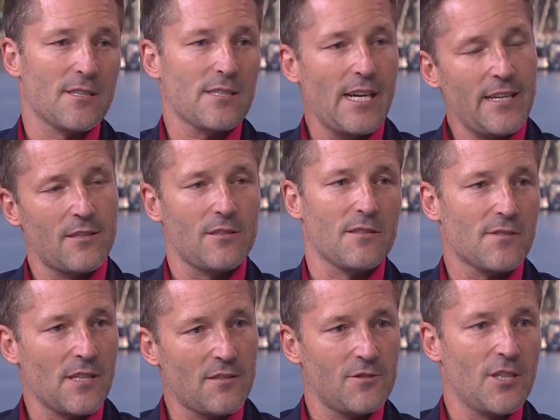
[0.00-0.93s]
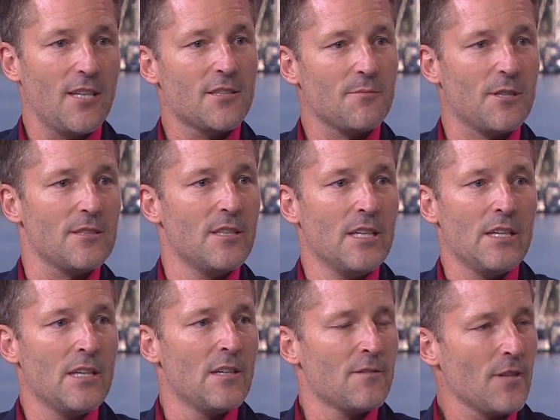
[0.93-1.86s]
cycle of self-judgment.
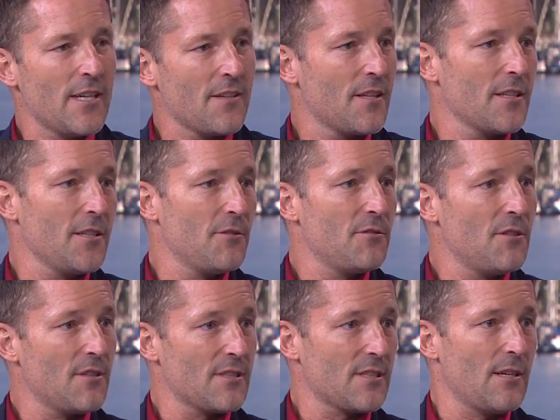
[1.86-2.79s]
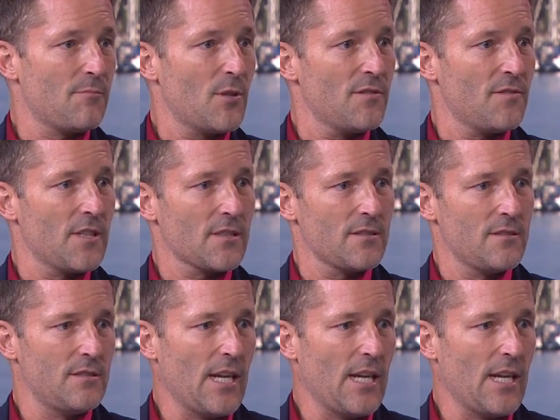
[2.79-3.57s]
For anything that you do that's not perfect,